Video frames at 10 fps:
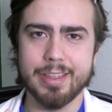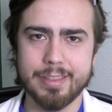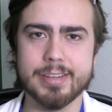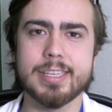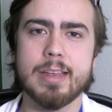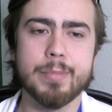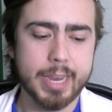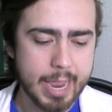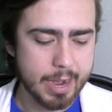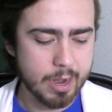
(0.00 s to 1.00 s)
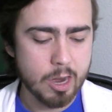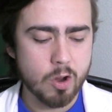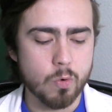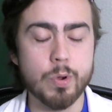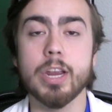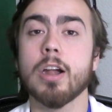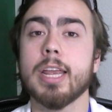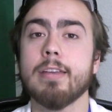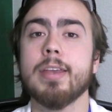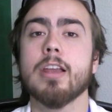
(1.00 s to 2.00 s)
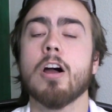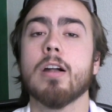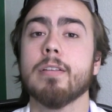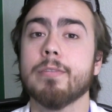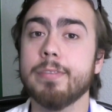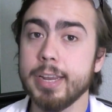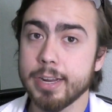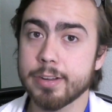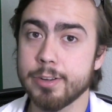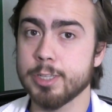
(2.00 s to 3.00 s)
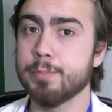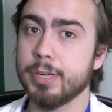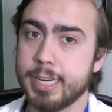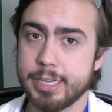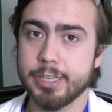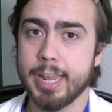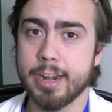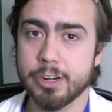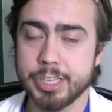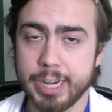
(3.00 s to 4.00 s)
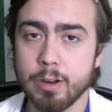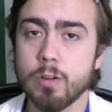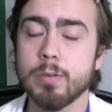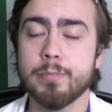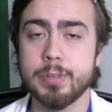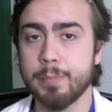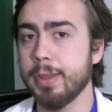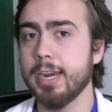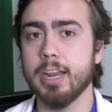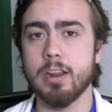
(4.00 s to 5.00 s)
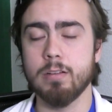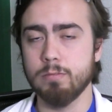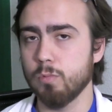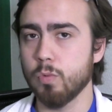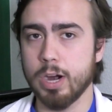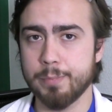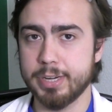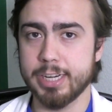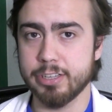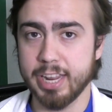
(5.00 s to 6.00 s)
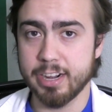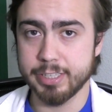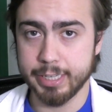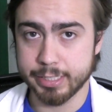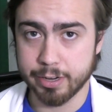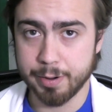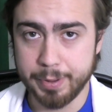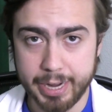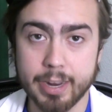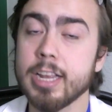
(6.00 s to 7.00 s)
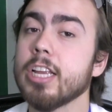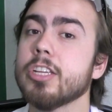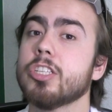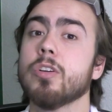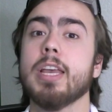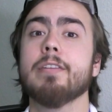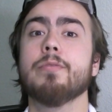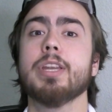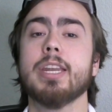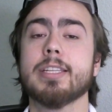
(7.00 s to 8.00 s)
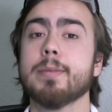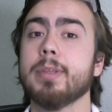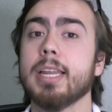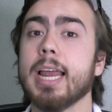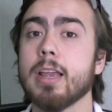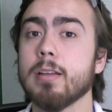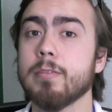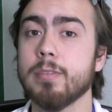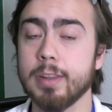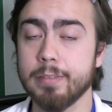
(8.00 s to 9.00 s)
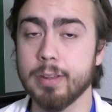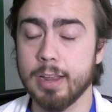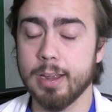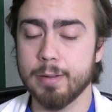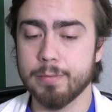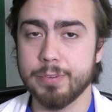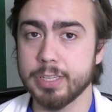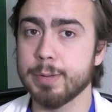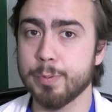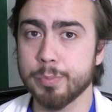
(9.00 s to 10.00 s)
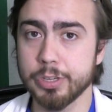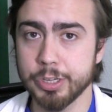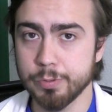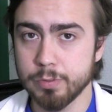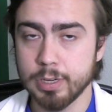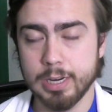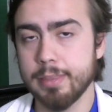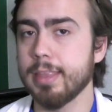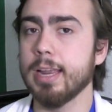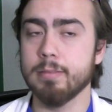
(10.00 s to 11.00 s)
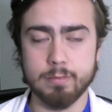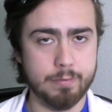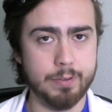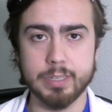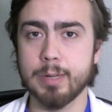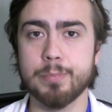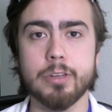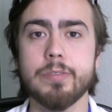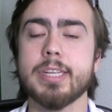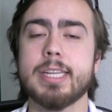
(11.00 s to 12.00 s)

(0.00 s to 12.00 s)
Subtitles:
This time again, we are giving our vehicles potential energy depending on what our potential energy is going to be. So if we did something like filled up a balloon, that filled up balloon